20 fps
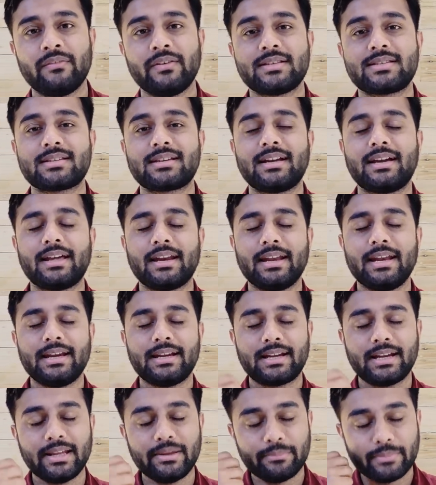which
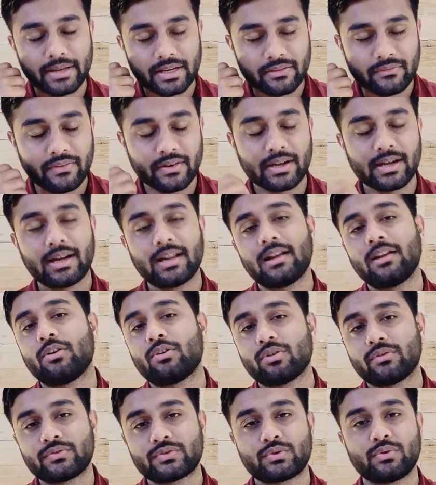greatly benefited a
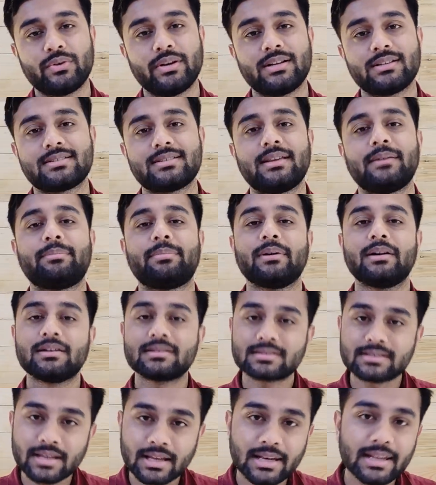lot of students. They
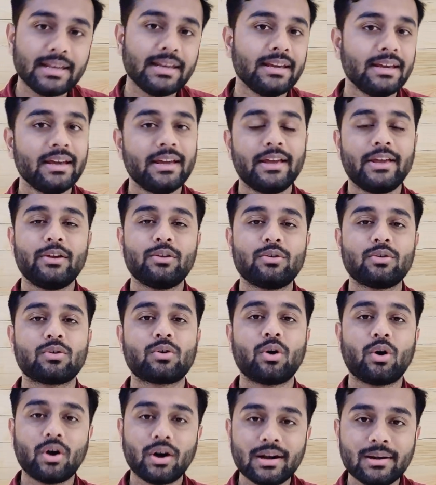personally,
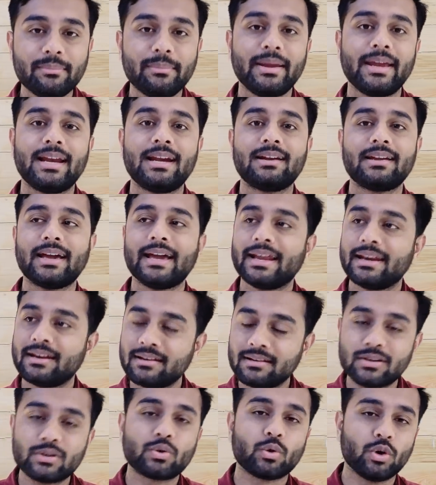called, mailed
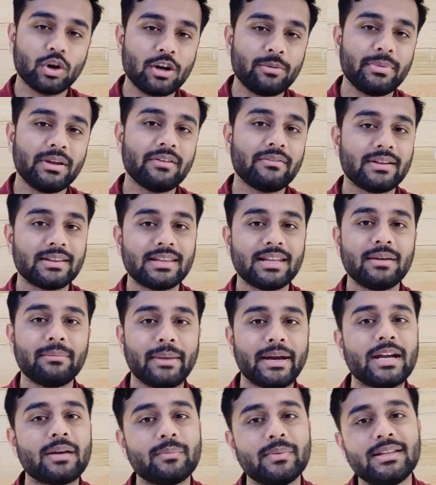and told me when they
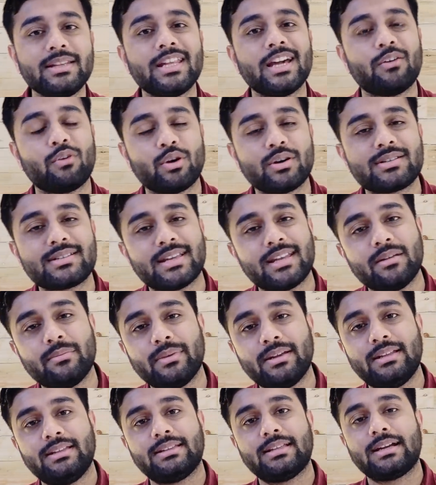met me in the award
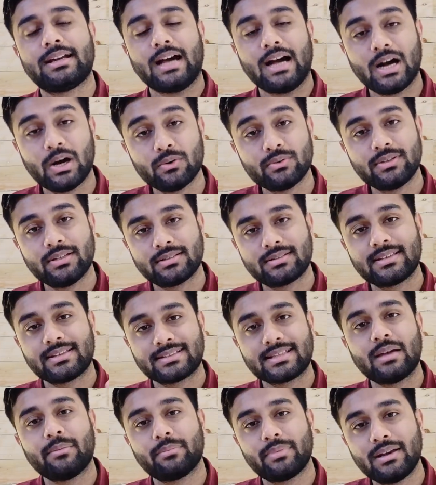ceremony that how this
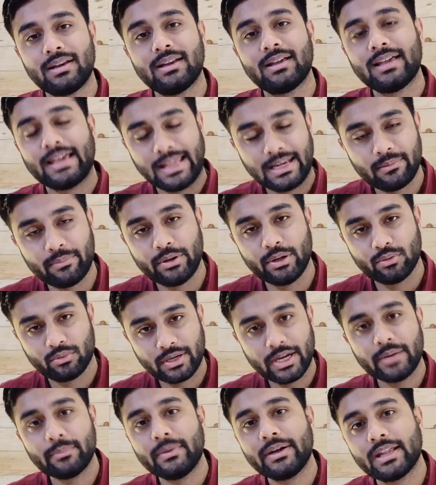example helped you.
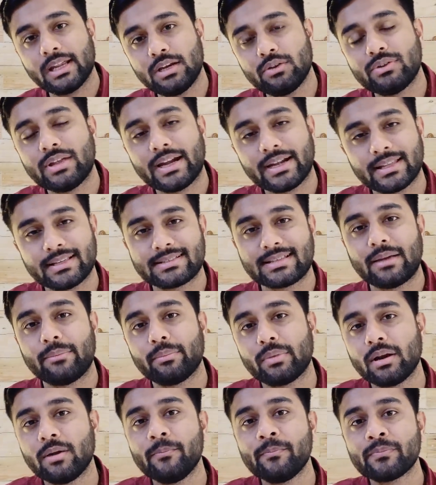Let me tell you that
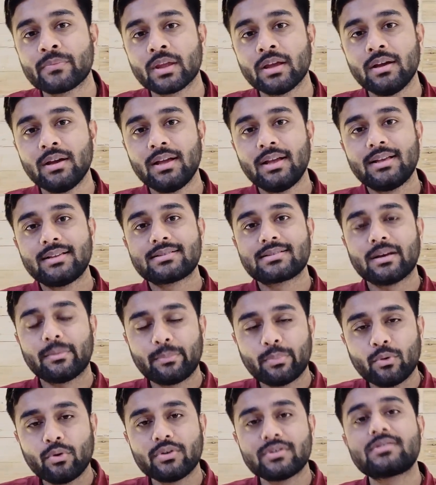example.
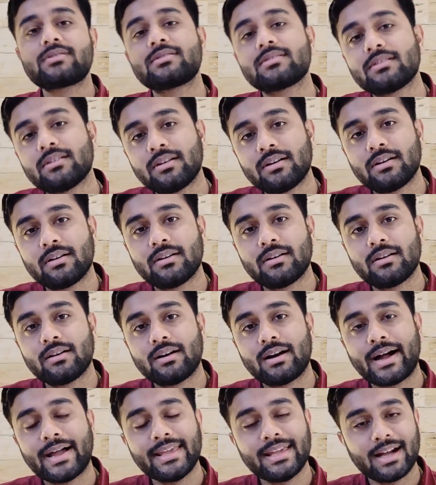Suppose
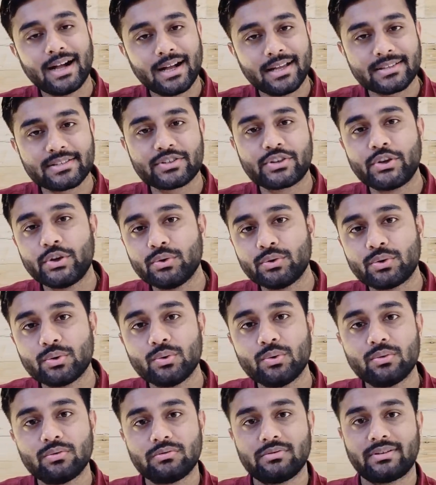I ask you
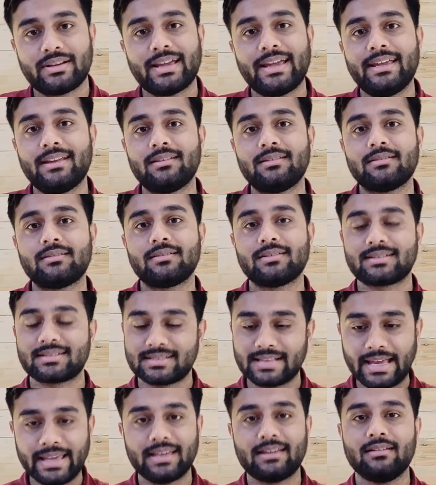to ride a
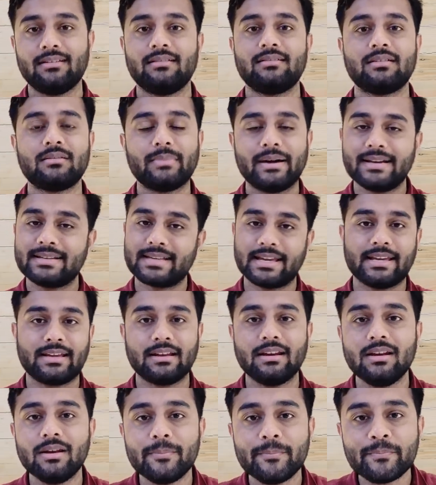cycle, a
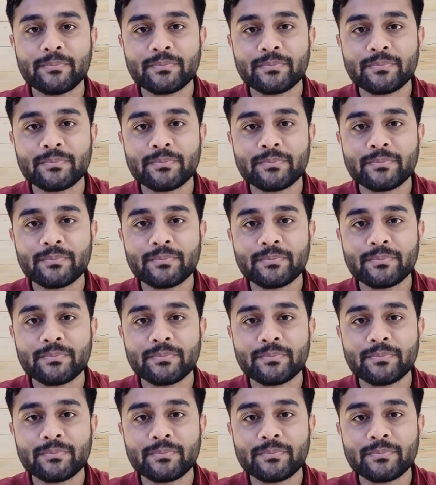bicycle,